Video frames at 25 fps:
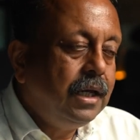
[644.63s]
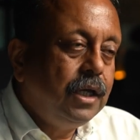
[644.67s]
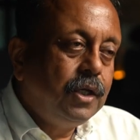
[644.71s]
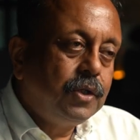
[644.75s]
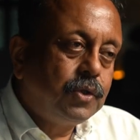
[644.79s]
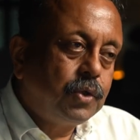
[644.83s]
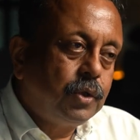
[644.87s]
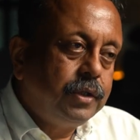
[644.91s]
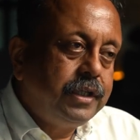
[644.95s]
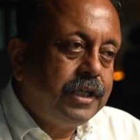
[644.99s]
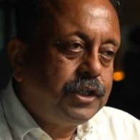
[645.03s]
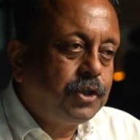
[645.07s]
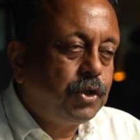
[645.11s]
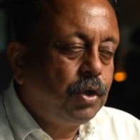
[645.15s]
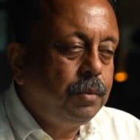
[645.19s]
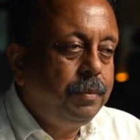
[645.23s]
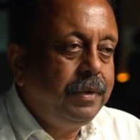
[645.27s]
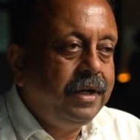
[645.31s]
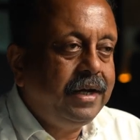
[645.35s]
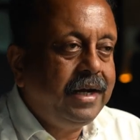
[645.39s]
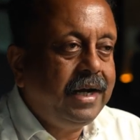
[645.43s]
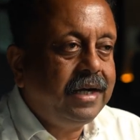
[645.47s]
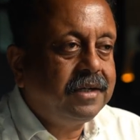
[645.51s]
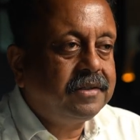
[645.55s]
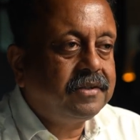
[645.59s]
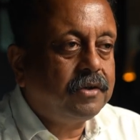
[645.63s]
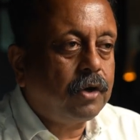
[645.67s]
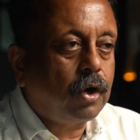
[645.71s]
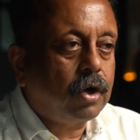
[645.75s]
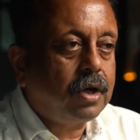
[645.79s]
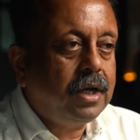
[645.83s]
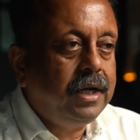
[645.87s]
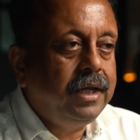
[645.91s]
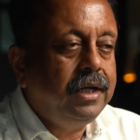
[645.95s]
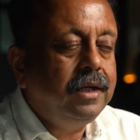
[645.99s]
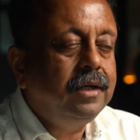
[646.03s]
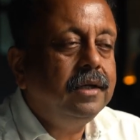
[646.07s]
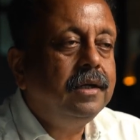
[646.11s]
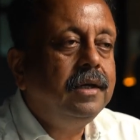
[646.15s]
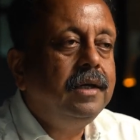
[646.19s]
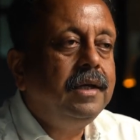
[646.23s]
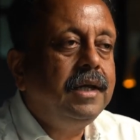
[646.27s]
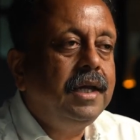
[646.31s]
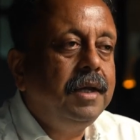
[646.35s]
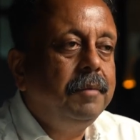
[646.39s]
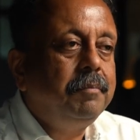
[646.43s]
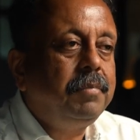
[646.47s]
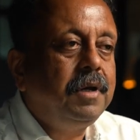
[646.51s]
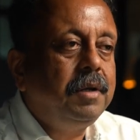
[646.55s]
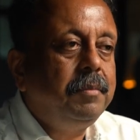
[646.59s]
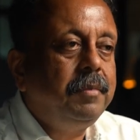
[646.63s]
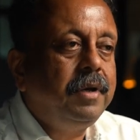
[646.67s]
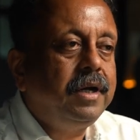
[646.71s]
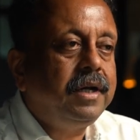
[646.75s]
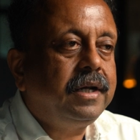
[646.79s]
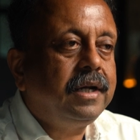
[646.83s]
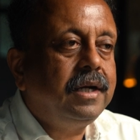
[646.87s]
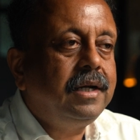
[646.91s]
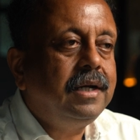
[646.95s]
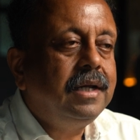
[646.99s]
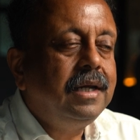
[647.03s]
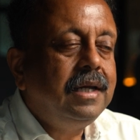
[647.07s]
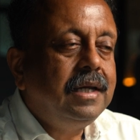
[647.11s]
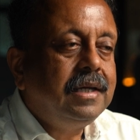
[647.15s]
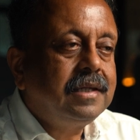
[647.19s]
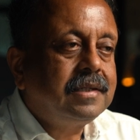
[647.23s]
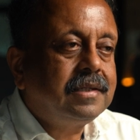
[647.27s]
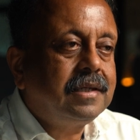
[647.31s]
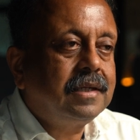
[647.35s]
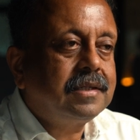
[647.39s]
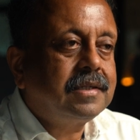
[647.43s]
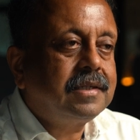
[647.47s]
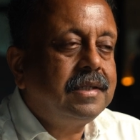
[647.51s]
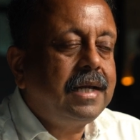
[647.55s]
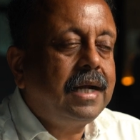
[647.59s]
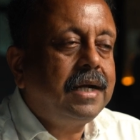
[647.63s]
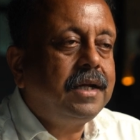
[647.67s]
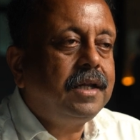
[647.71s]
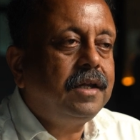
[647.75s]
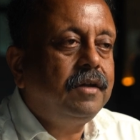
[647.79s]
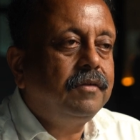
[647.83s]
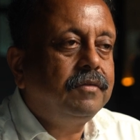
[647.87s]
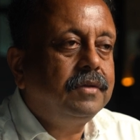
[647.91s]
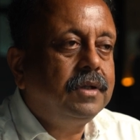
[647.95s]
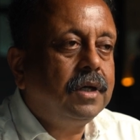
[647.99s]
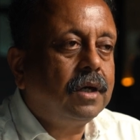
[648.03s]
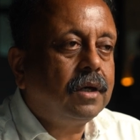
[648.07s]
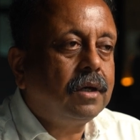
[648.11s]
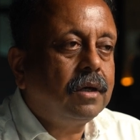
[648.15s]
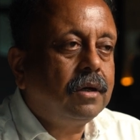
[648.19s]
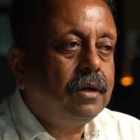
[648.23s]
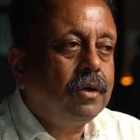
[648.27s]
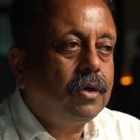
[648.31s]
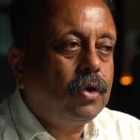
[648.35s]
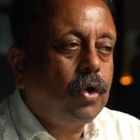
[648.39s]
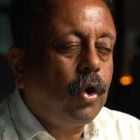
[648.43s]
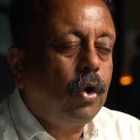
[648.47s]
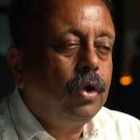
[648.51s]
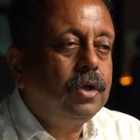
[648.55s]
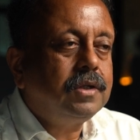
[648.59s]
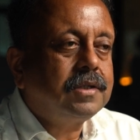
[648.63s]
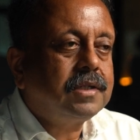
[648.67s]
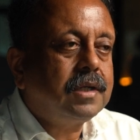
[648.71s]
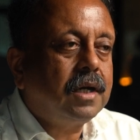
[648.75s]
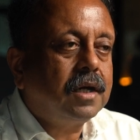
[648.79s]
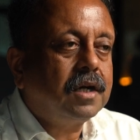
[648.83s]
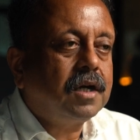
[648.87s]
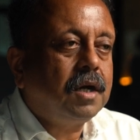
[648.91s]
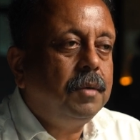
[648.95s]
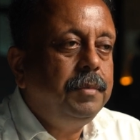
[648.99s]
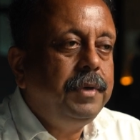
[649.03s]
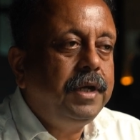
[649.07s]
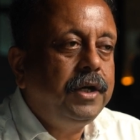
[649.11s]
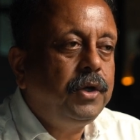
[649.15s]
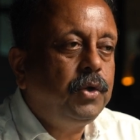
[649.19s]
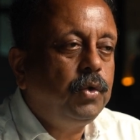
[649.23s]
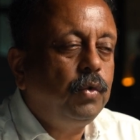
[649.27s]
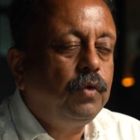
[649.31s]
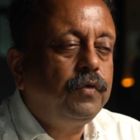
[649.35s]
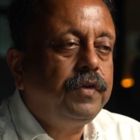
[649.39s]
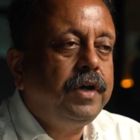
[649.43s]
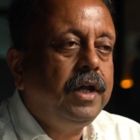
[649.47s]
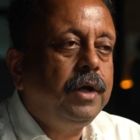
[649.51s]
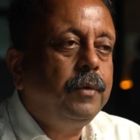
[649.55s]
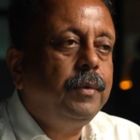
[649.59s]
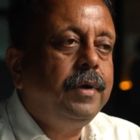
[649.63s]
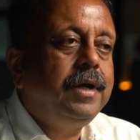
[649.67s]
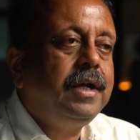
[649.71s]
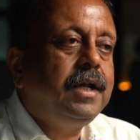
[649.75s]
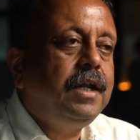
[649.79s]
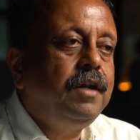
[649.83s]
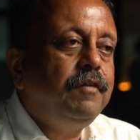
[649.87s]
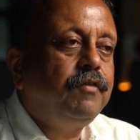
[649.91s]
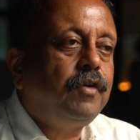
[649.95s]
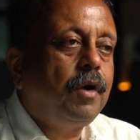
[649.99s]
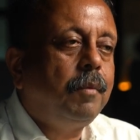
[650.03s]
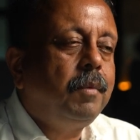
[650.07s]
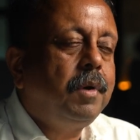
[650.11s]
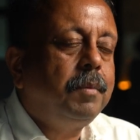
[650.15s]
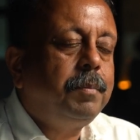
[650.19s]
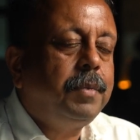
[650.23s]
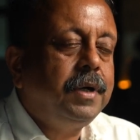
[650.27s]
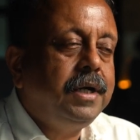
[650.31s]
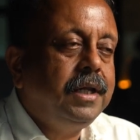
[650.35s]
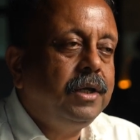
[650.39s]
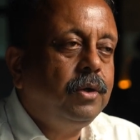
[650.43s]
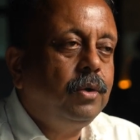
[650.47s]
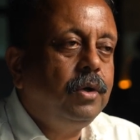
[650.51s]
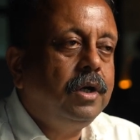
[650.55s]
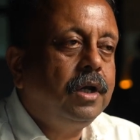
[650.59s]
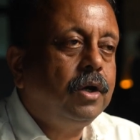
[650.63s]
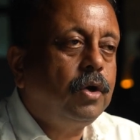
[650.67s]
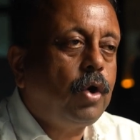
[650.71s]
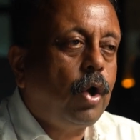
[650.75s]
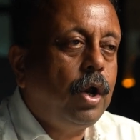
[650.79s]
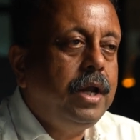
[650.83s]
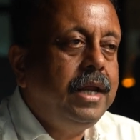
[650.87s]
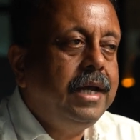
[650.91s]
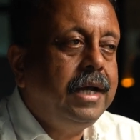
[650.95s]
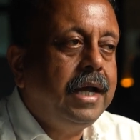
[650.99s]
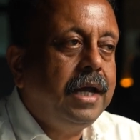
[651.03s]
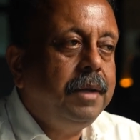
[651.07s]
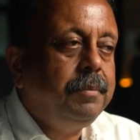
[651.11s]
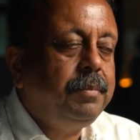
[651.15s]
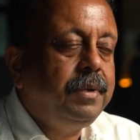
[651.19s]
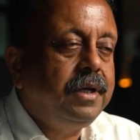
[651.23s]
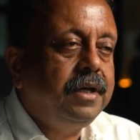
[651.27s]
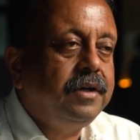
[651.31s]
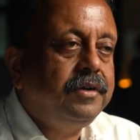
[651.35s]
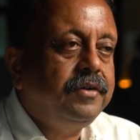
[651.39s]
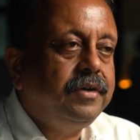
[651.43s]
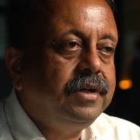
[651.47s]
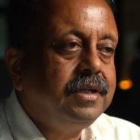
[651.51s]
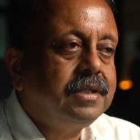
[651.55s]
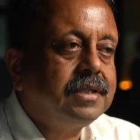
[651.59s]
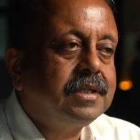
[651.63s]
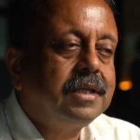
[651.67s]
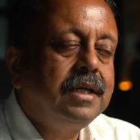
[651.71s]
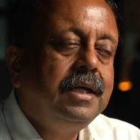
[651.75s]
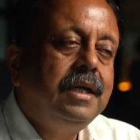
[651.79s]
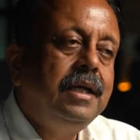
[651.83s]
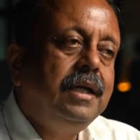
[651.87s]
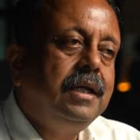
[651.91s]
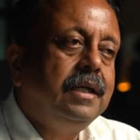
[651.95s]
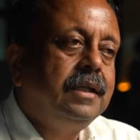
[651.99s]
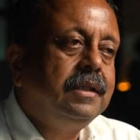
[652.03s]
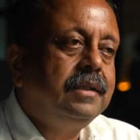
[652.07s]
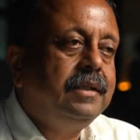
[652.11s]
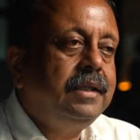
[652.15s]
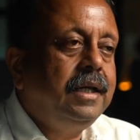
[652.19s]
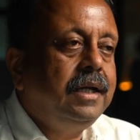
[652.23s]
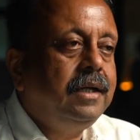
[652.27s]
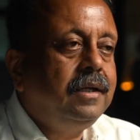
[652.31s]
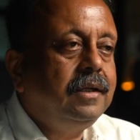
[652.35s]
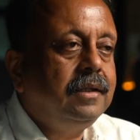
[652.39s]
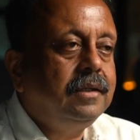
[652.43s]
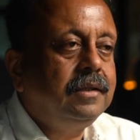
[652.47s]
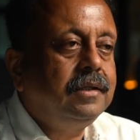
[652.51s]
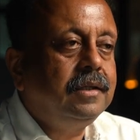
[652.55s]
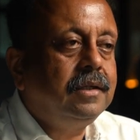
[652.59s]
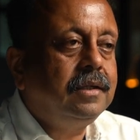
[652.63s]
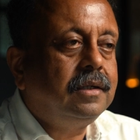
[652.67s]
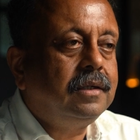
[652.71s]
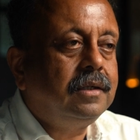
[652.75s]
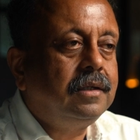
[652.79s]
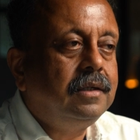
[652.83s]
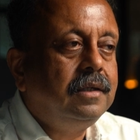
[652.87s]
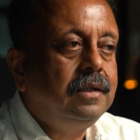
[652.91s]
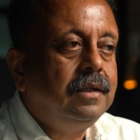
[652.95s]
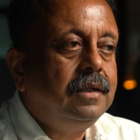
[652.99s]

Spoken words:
So there should be rate throttling implemented such that if the calls are coming too frequently from a particular calling IP address, then the